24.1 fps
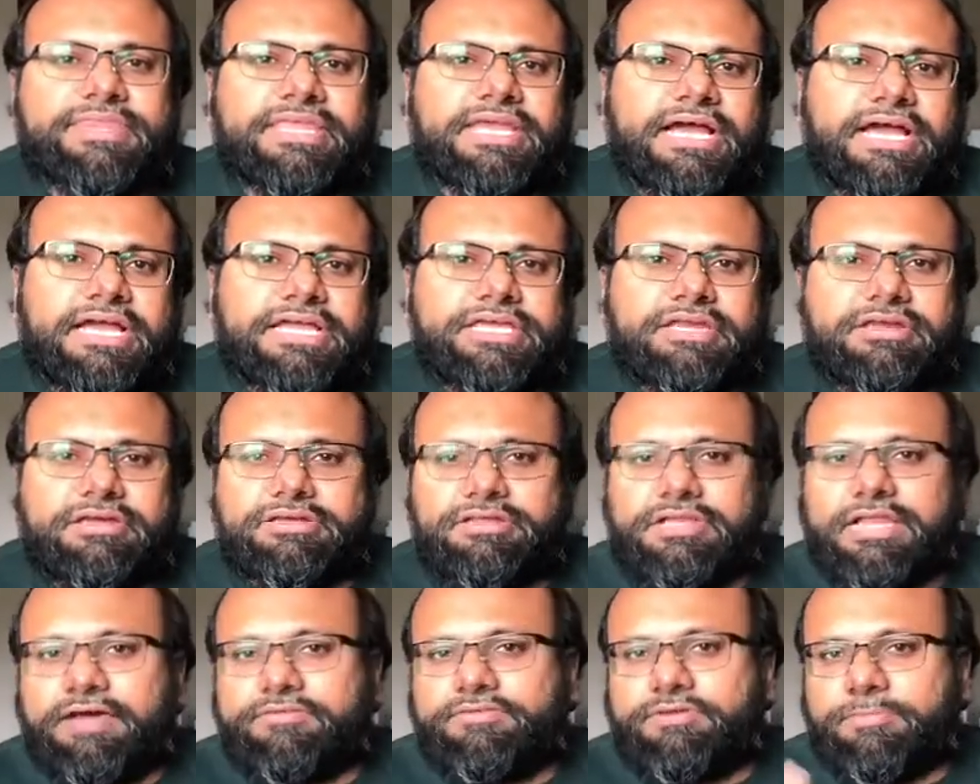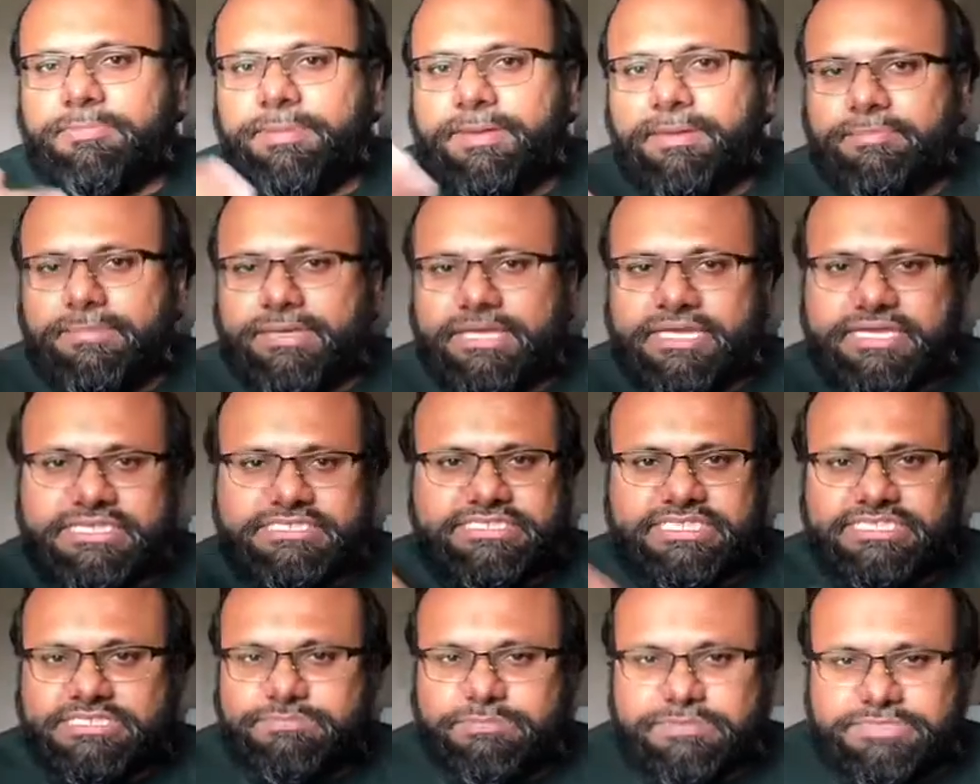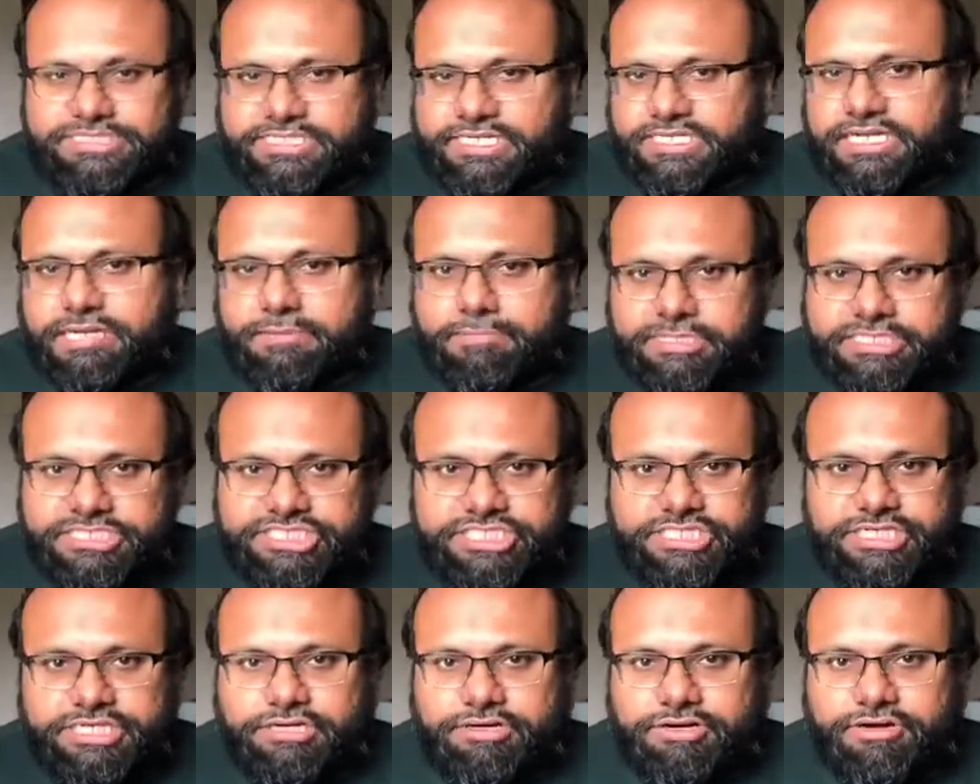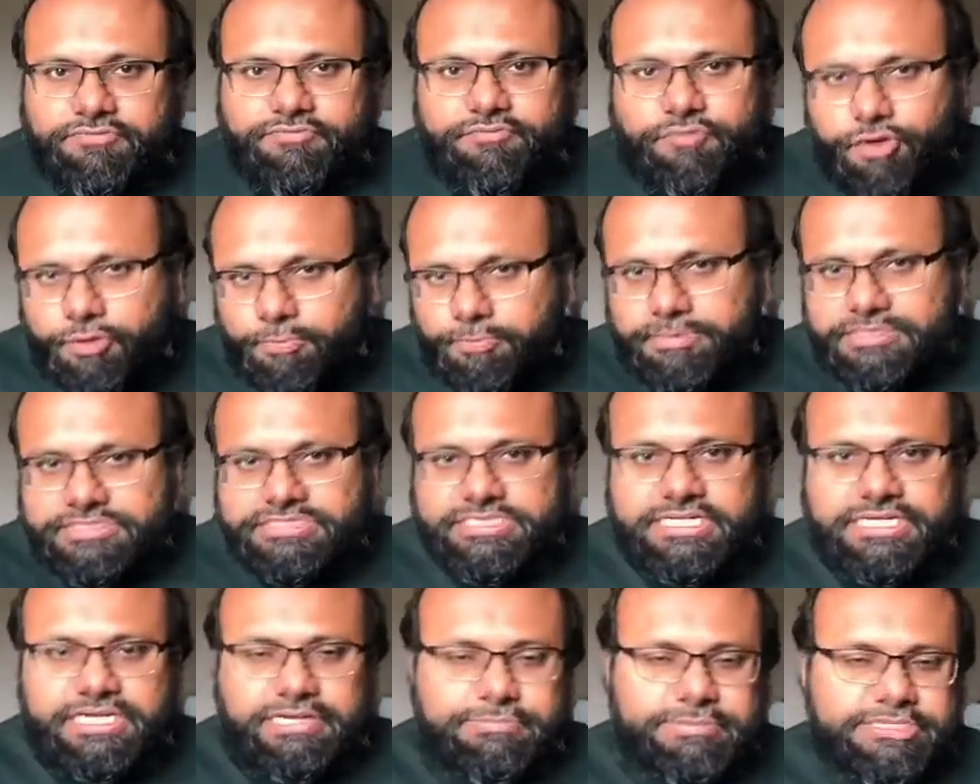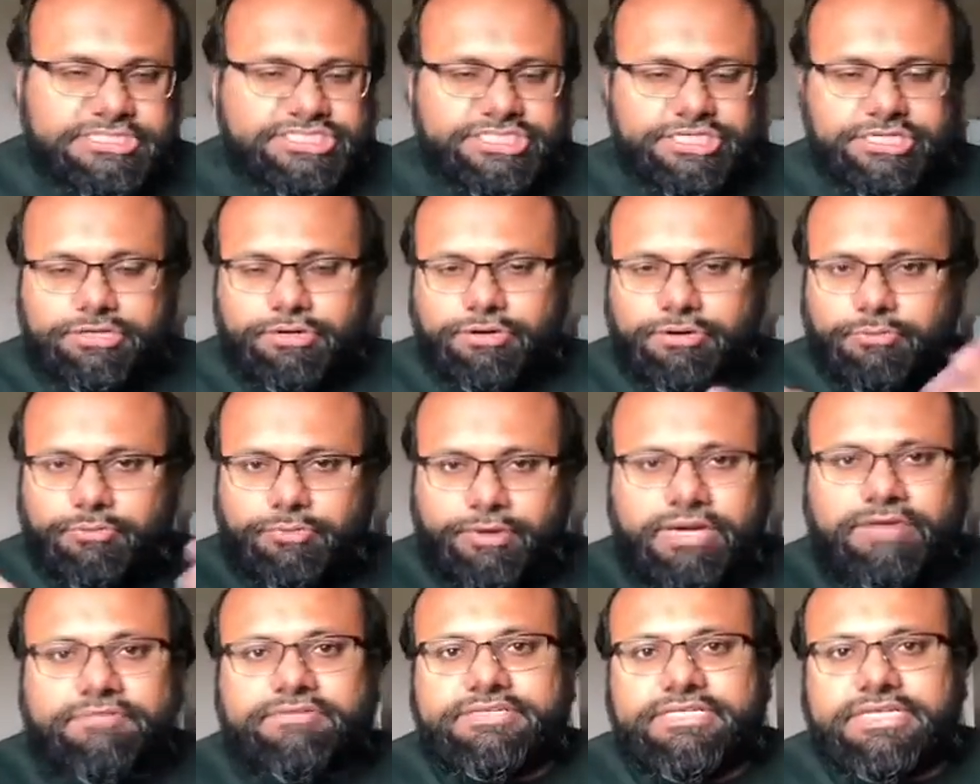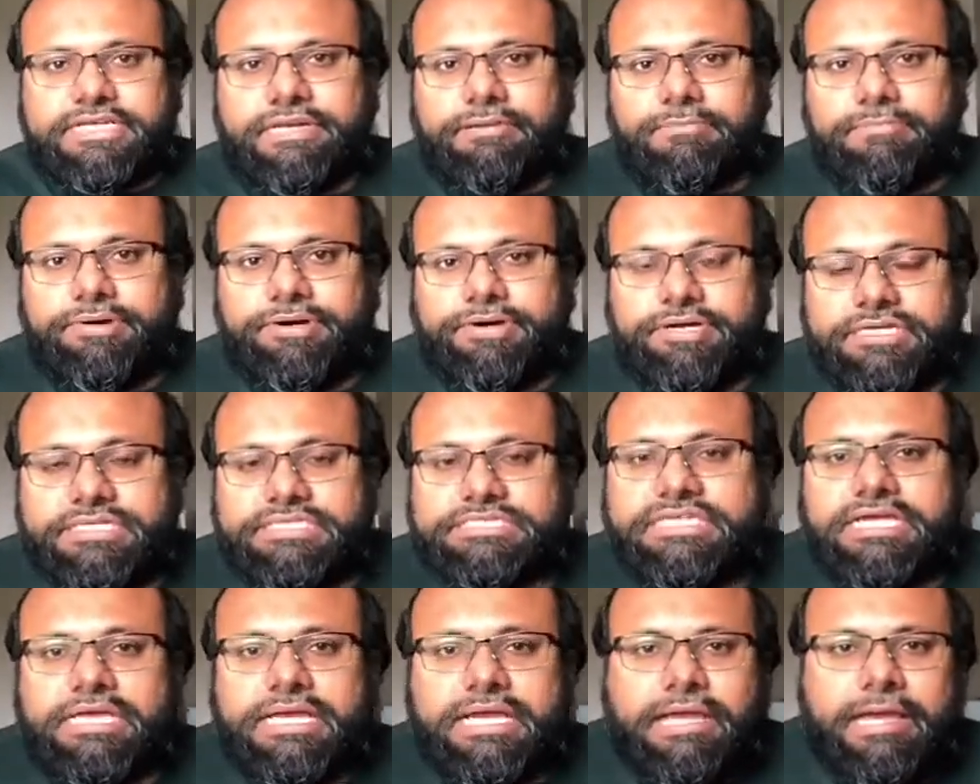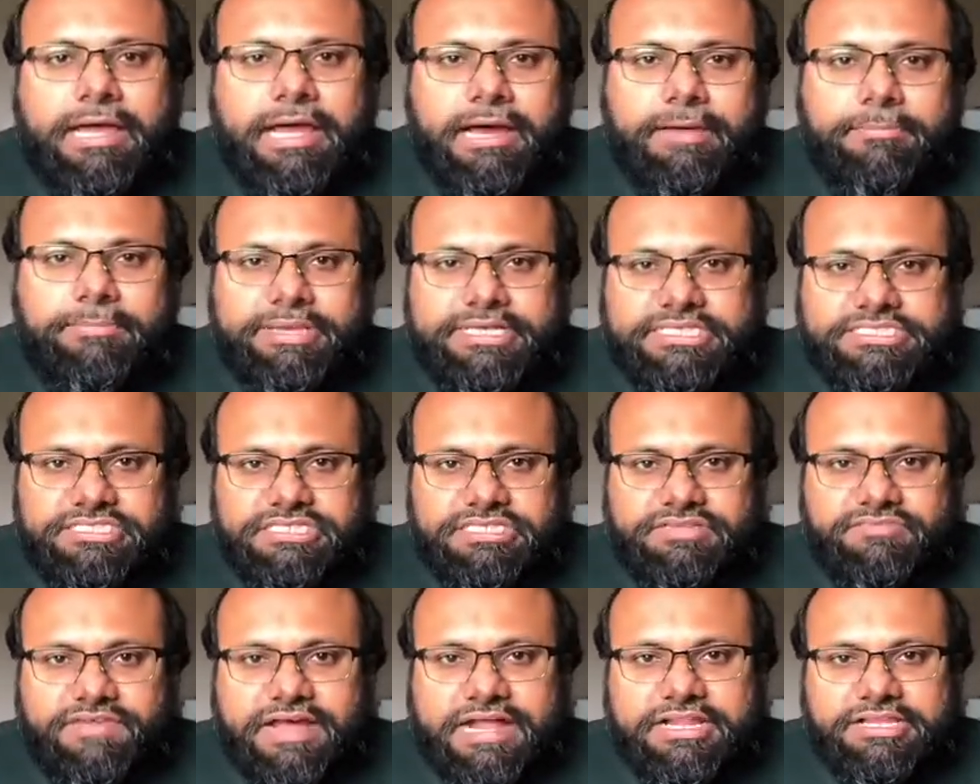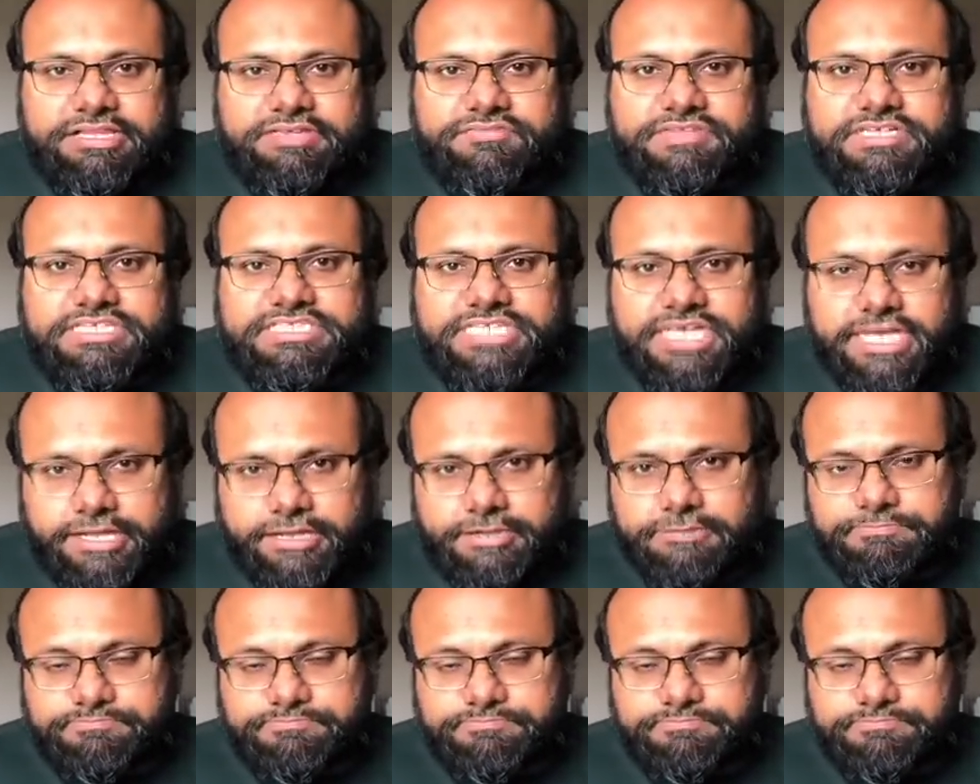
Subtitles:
you'll have to pay me a 6% commission or a 4% commission or whatever the number is based on the value of the sale.